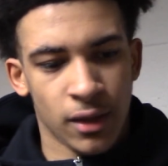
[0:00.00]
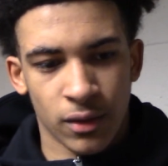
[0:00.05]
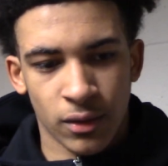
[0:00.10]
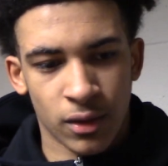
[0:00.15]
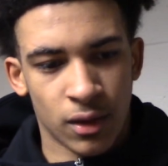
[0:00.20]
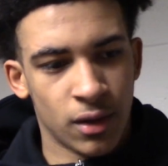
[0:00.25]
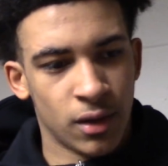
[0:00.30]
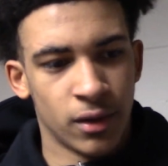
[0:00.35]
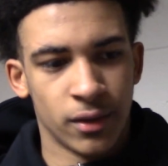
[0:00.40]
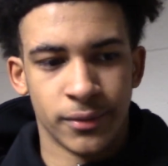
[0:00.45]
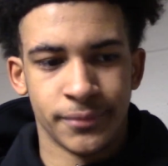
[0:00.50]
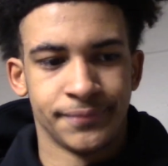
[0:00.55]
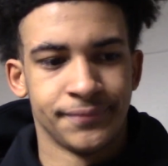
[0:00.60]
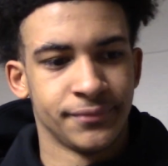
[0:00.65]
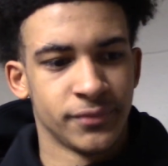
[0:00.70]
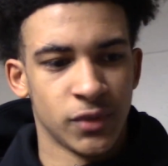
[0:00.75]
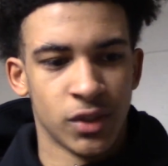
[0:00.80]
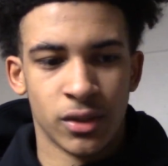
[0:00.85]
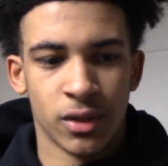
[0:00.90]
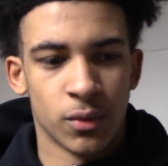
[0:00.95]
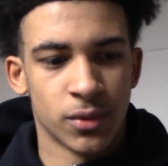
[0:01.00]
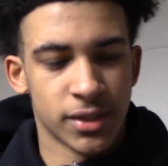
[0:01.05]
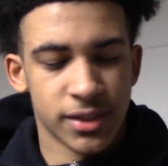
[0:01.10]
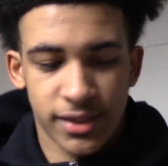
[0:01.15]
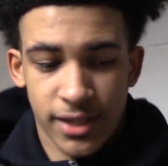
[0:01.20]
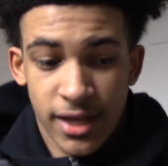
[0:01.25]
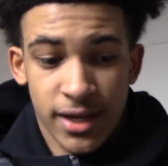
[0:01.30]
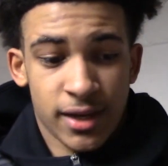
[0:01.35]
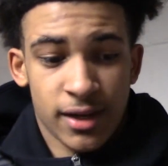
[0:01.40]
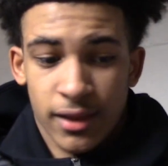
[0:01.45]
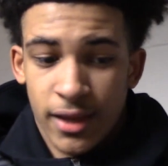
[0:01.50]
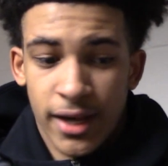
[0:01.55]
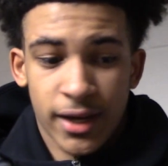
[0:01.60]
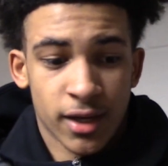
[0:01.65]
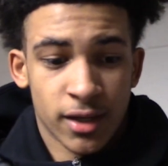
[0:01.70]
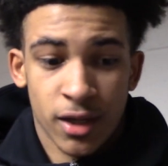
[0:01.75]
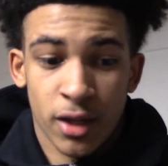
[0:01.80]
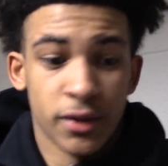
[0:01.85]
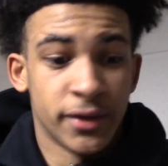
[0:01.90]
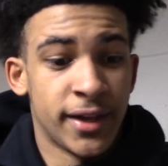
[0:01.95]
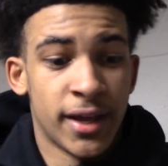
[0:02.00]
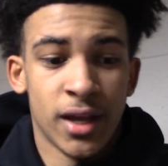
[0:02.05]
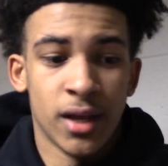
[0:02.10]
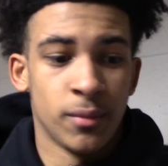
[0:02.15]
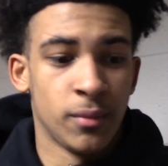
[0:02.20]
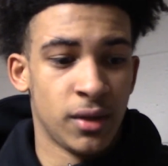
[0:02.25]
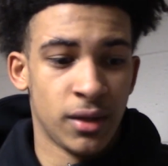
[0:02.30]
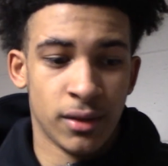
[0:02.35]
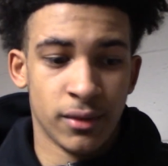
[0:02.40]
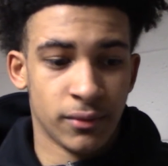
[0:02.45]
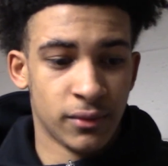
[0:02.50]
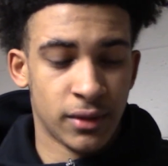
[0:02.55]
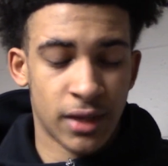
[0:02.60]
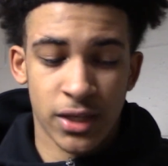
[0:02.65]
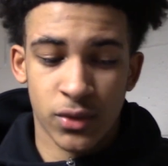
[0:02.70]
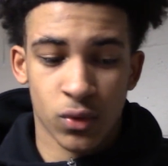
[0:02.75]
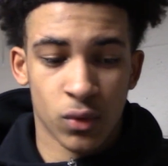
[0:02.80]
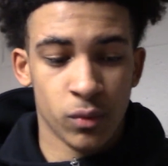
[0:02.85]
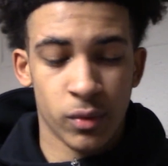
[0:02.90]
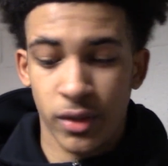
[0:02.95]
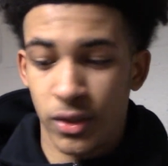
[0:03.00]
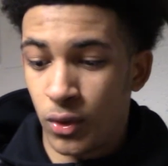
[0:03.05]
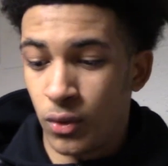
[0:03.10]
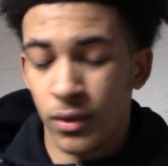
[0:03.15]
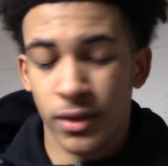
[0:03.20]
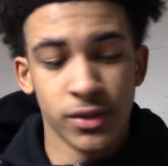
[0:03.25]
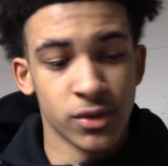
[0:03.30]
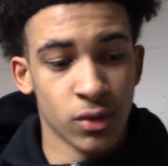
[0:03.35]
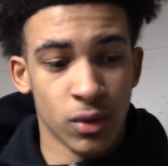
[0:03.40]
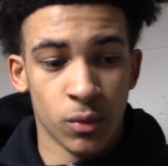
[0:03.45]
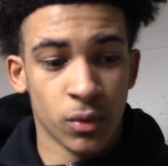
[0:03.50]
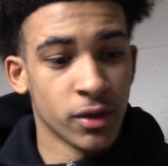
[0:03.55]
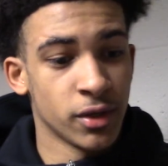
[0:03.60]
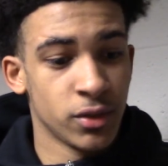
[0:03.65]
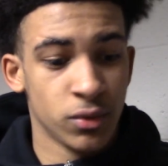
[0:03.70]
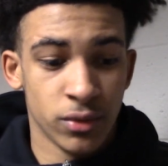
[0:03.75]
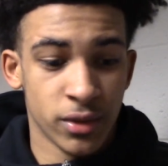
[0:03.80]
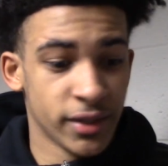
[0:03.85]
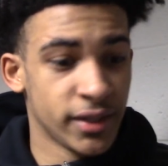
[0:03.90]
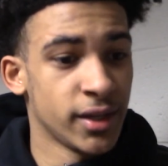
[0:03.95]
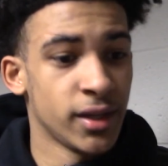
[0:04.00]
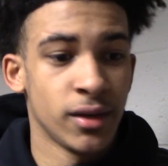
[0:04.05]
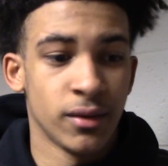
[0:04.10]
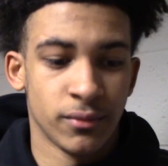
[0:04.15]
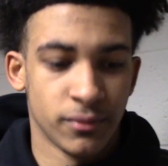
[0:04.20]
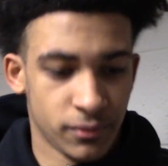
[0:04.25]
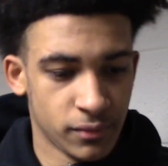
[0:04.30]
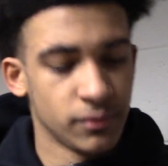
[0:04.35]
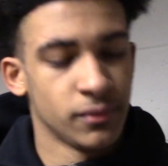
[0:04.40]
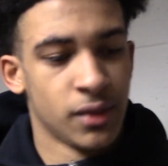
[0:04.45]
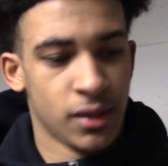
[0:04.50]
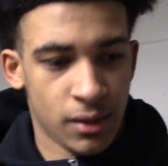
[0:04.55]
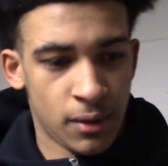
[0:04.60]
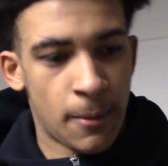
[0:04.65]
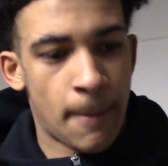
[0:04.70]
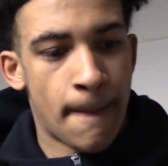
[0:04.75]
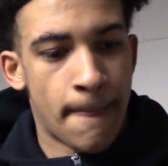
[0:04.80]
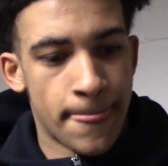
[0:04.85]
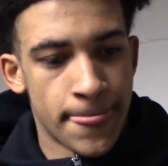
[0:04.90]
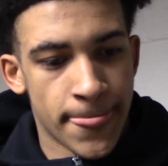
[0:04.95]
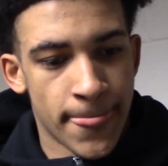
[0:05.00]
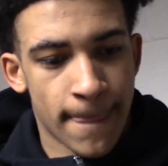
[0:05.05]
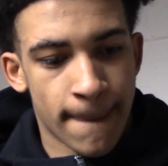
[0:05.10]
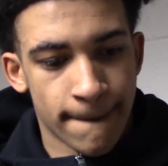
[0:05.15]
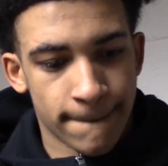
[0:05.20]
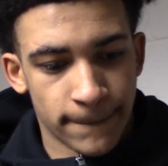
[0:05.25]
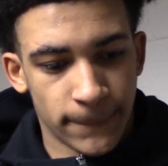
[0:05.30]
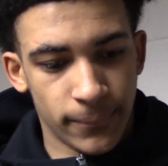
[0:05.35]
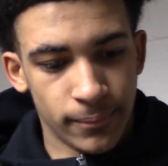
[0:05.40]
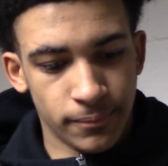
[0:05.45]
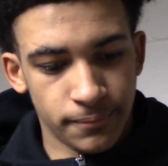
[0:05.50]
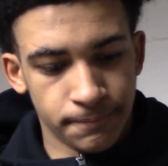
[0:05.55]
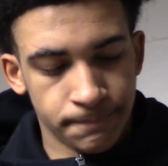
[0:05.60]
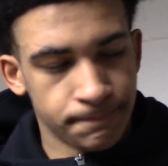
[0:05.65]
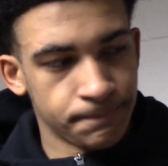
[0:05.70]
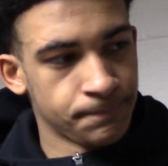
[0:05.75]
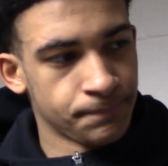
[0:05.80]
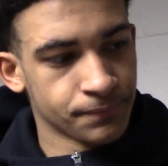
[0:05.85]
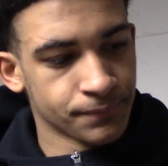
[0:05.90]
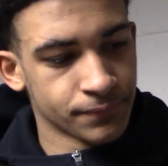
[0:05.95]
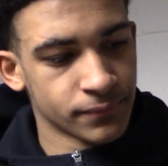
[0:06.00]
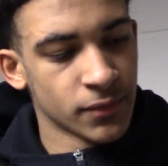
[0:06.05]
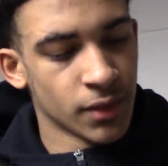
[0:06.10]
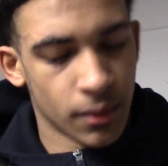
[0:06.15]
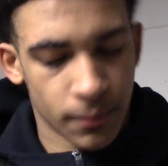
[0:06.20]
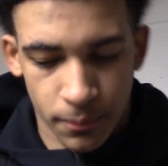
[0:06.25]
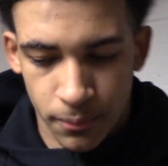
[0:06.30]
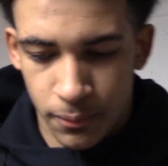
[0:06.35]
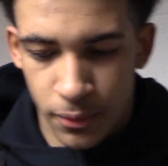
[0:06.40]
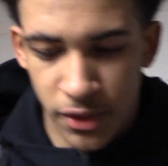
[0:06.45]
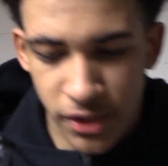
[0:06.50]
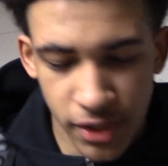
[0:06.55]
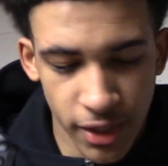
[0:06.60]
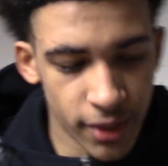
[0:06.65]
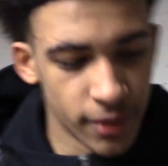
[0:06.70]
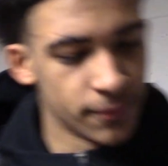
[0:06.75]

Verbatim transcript: know, we're just taking it like another game, and that's what we've been doing. So we're gonna do it again. Great job. We'll see you Thursday night at VCU. Appreciate it.